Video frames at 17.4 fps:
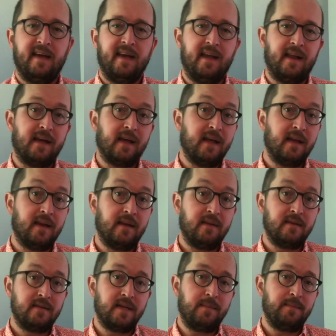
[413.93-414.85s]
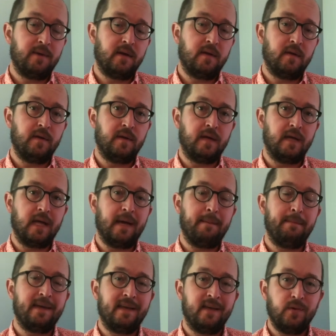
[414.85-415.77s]
And again, this
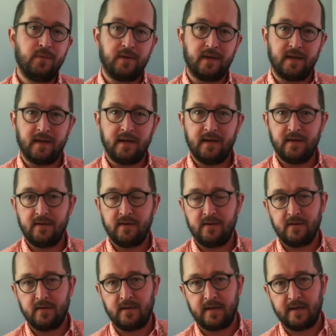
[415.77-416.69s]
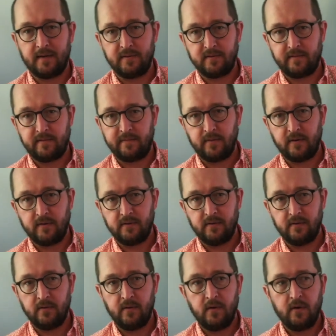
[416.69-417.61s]
ambiguity thing I was referring
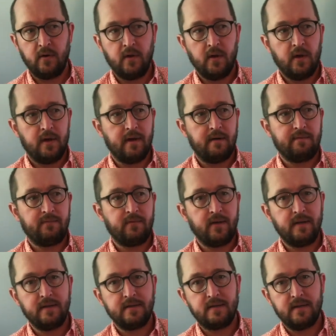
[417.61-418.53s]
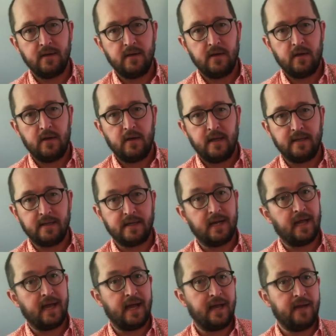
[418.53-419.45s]
to, that phrase is going
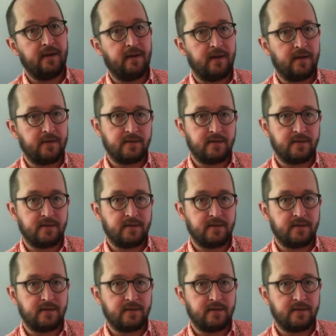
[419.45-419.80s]
to end on